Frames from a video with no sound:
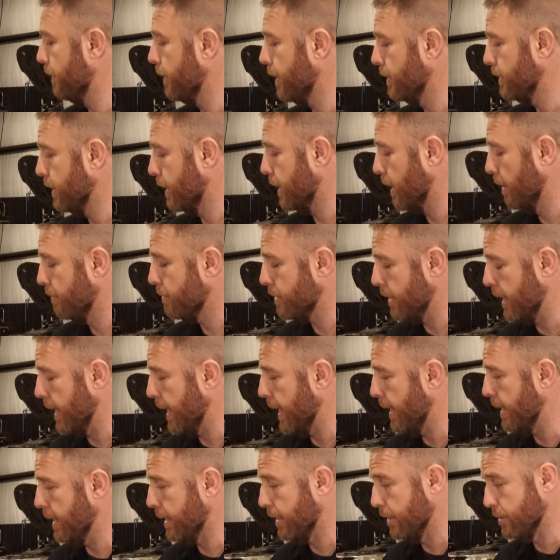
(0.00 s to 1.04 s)
because it comes in
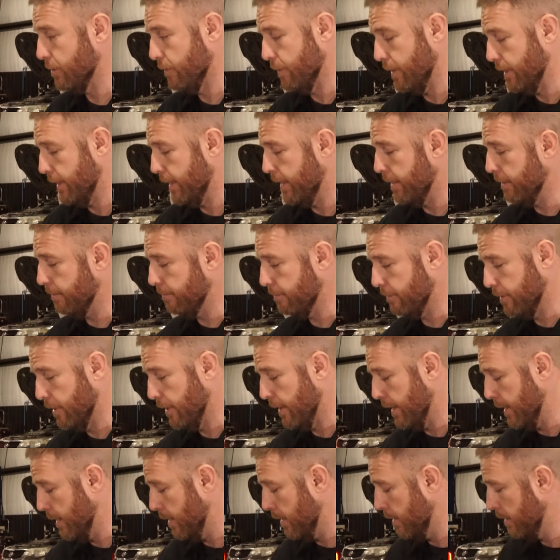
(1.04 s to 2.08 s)
handy, because if you need them, they're
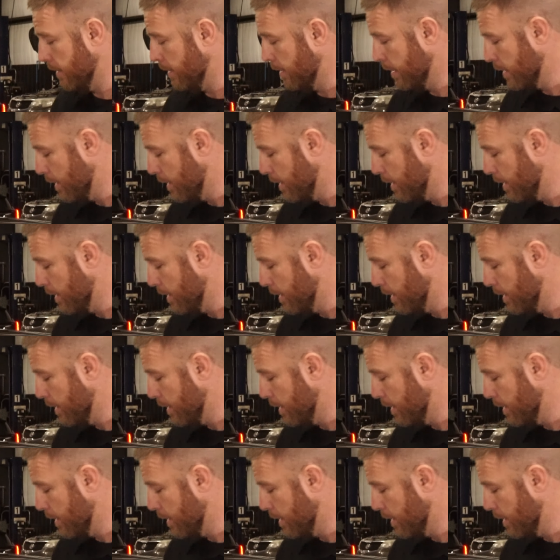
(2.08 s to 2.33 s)
here.